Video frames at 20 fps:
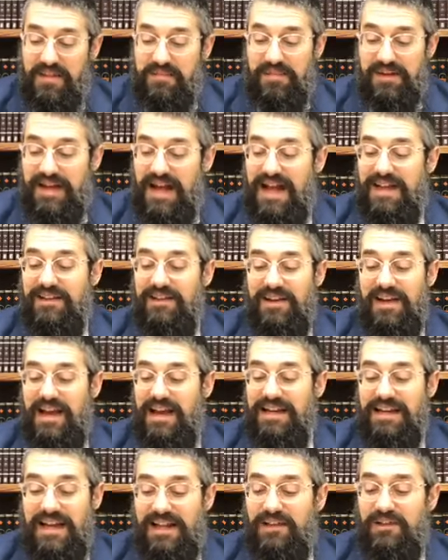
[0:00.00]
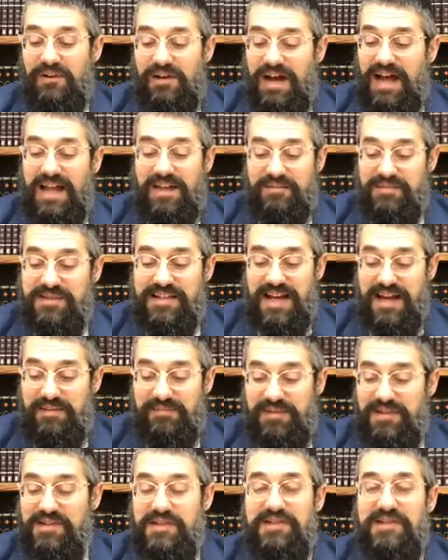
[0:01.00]
This
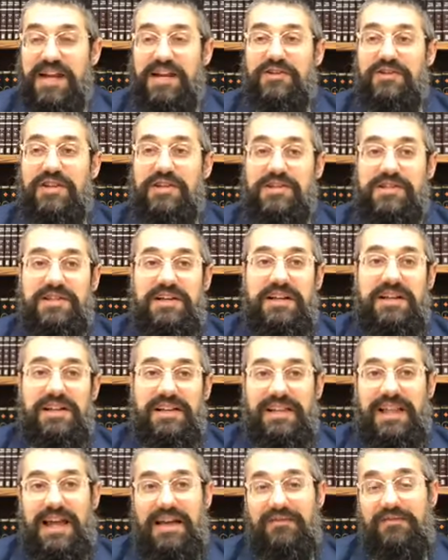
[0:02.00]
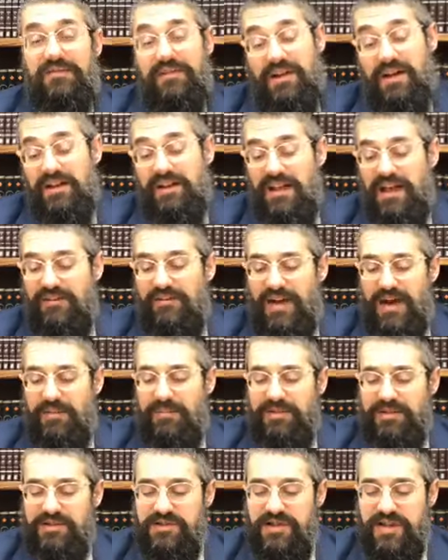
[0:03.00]
is not just life. Oh, life
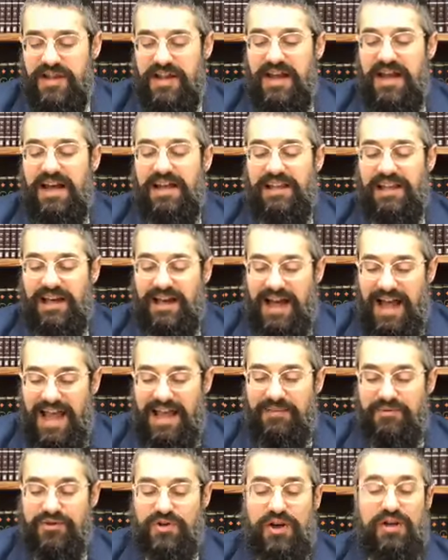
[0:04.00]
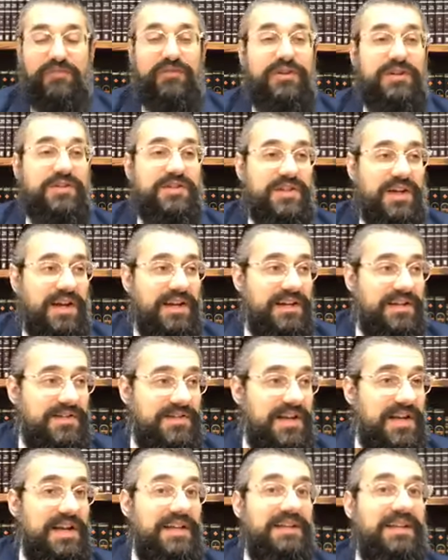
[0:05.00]
happens.
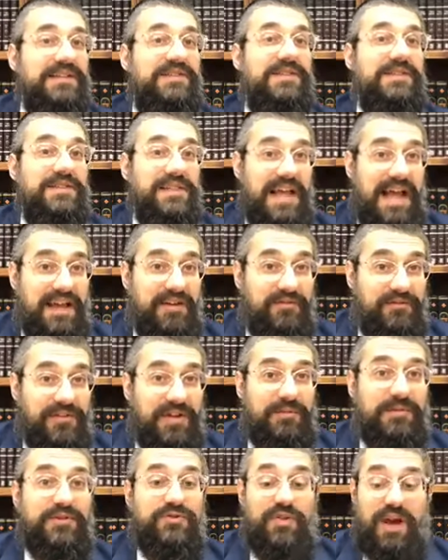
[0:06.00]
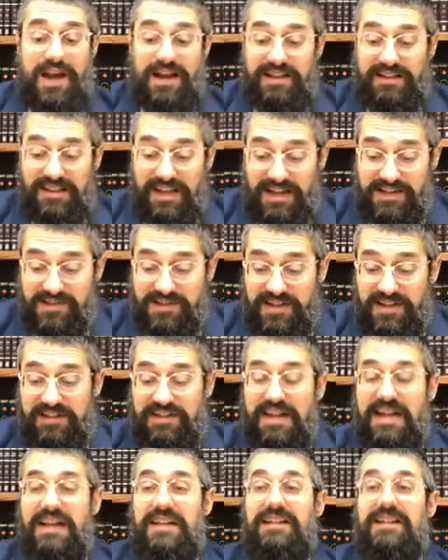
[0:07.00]
This is life that was tried and
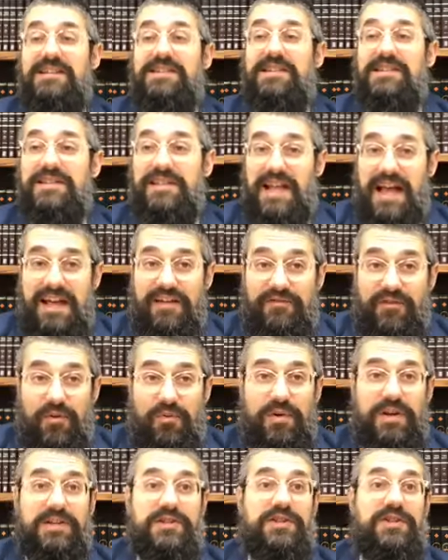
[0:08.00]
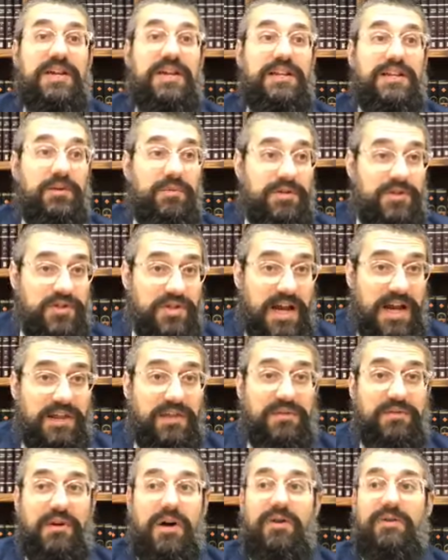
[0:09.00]
tested. This is life in which there was
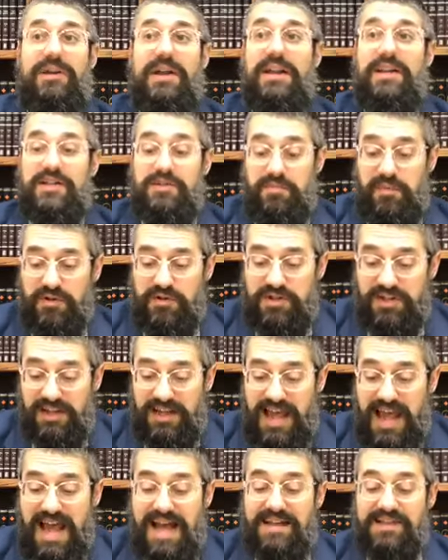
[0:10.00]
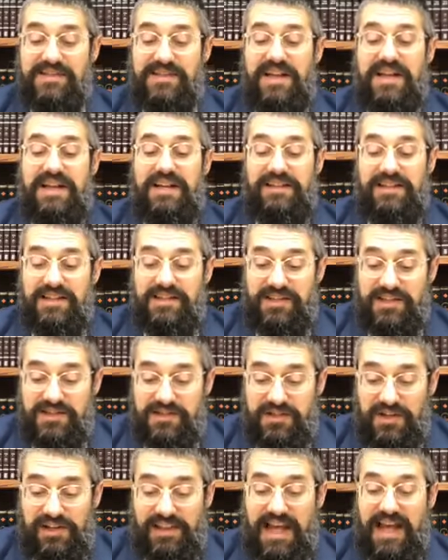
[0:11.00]
shade thrown and aspersion cast. This
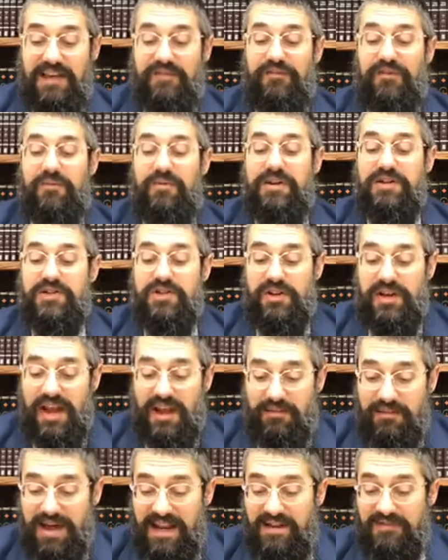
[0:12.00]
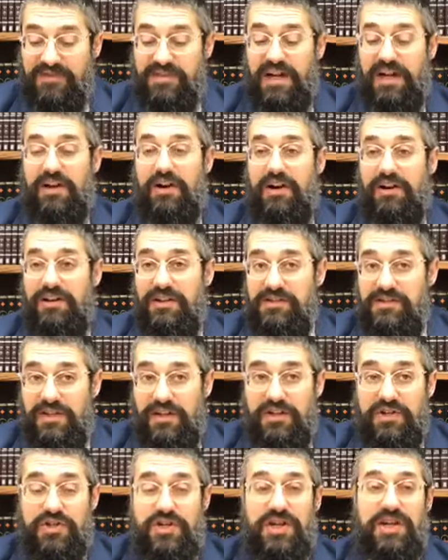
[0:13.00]
is the life in which you came out of sakonis
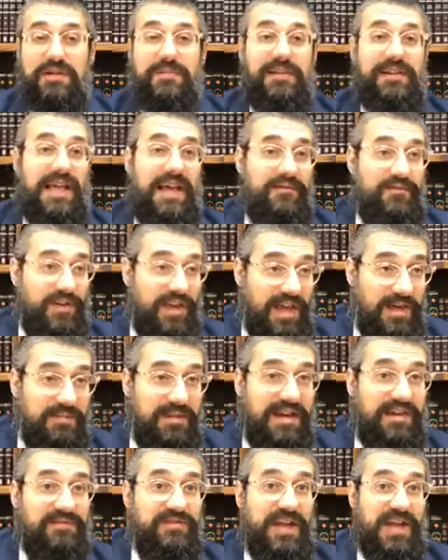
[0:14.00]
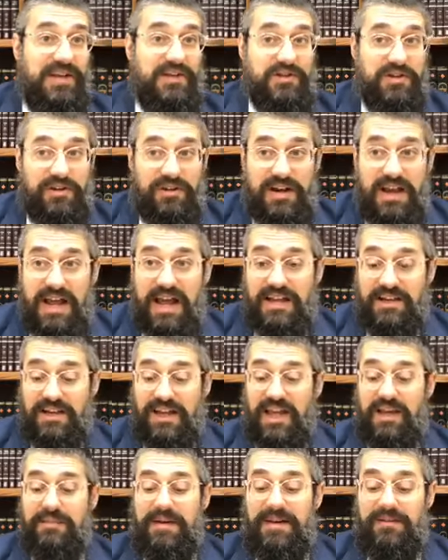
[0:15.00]
and kshiyim, a life you came out of danger and you
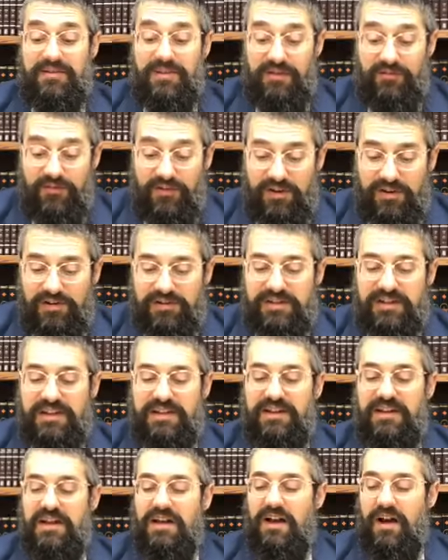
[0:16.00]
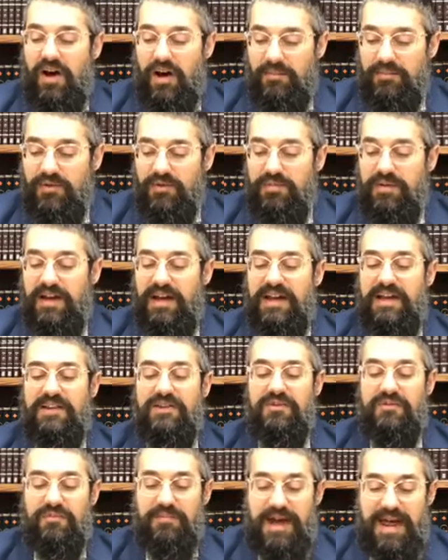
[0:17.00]
came out of difficulty.
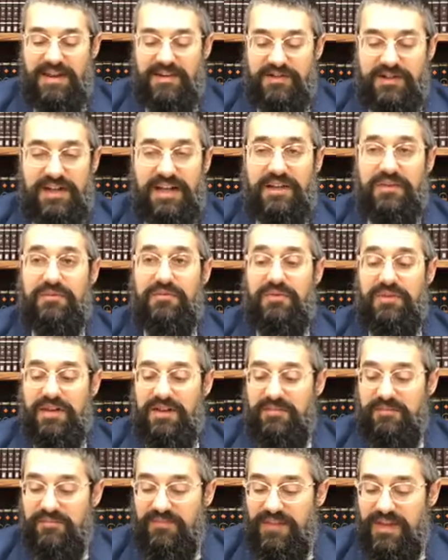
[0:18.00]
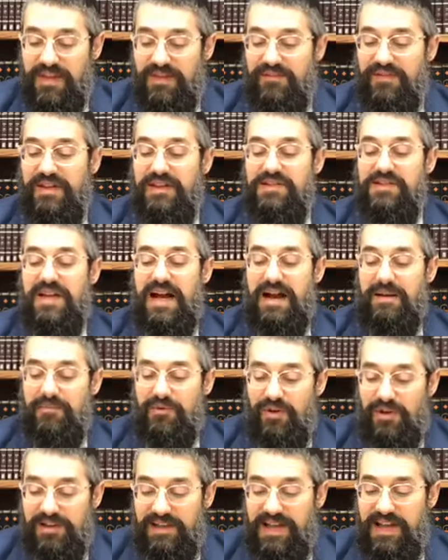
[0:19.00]
you managed to get through them.
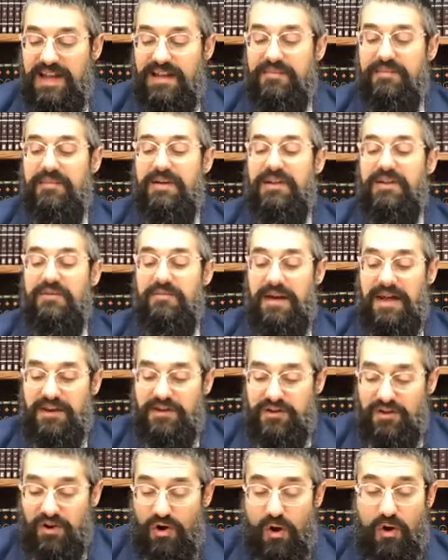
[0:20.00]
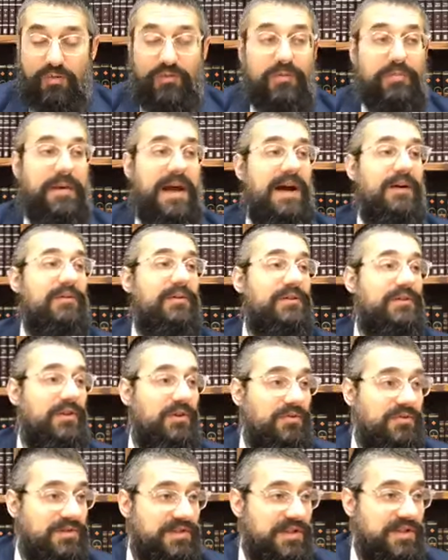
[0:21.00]
you managed to overpower
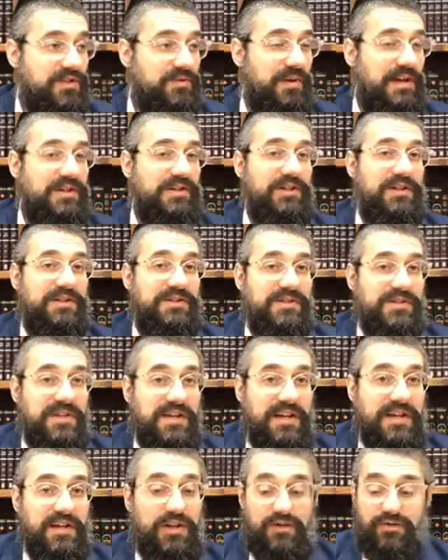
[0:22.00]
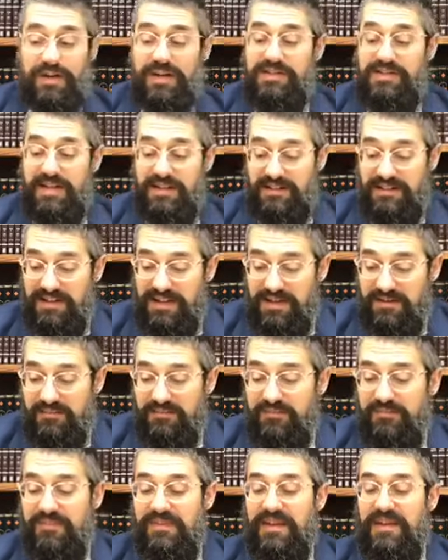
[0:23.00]
those situations. You transcended
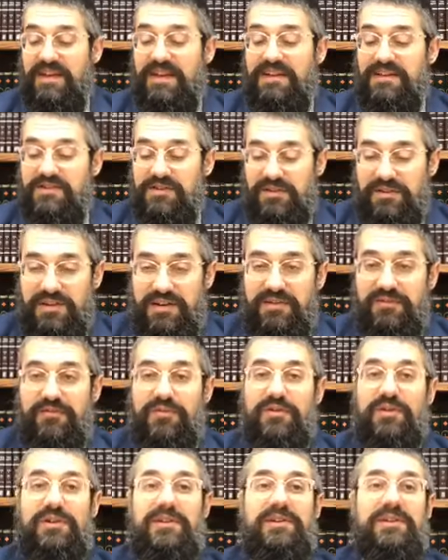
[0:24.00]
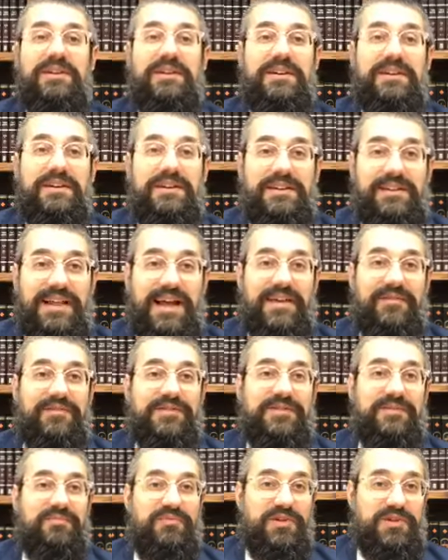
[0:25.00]
them. So therefore, life
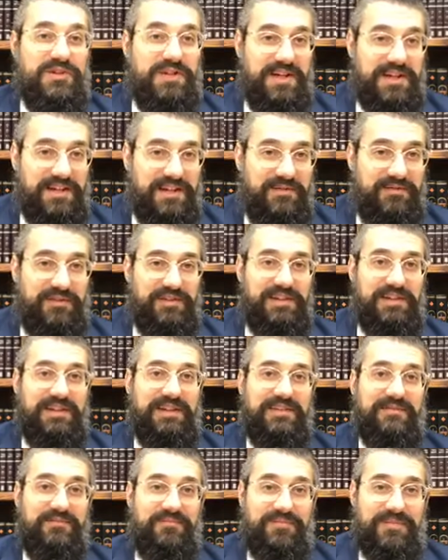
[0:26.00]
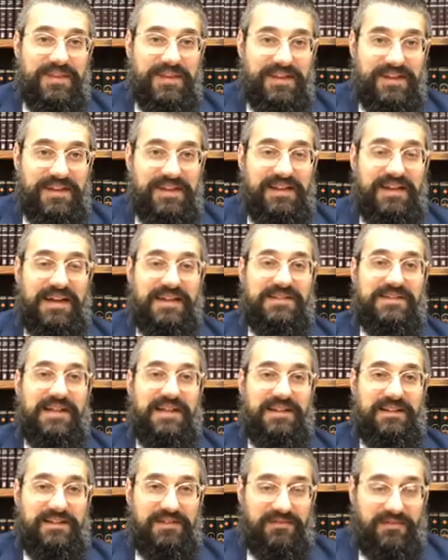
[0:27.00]
is appreciated differently as
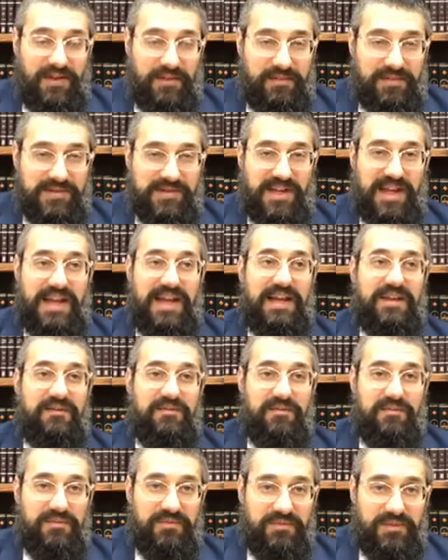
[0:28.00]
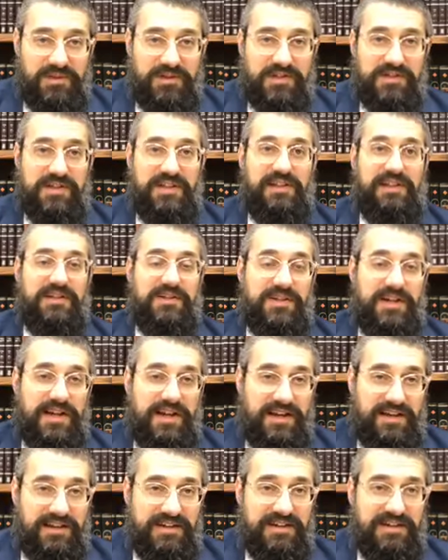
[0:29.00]
that famous saying, which is a
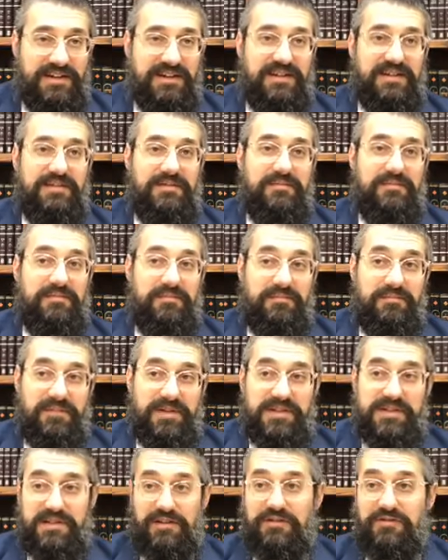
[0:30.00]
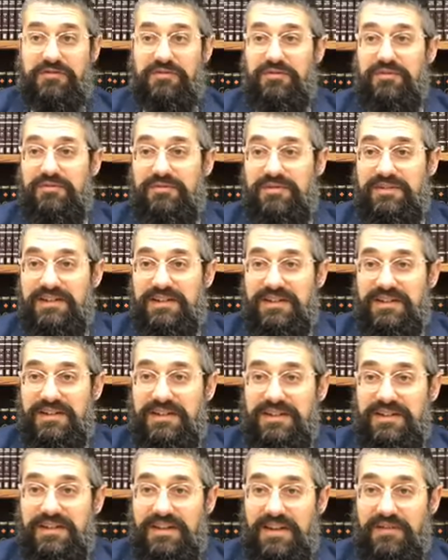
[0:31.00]
cliche, but still true,
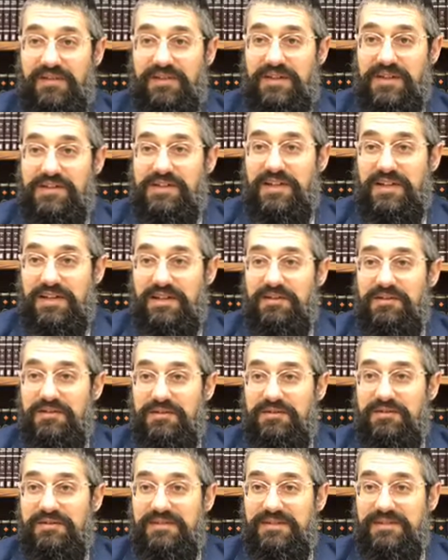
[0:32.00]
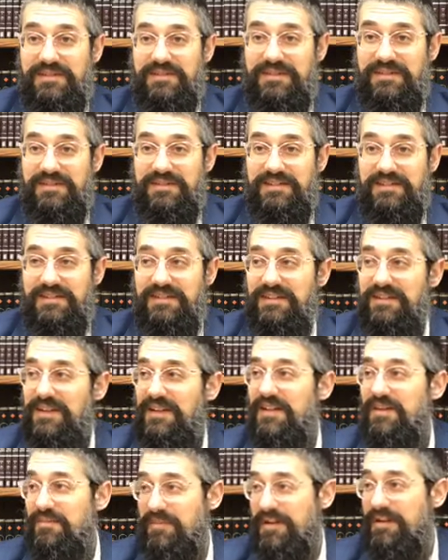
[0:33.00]
if it doesn't kill you,
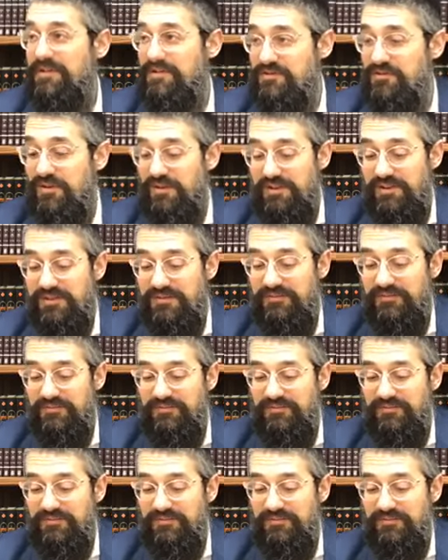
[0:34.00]
it'll make you stronger.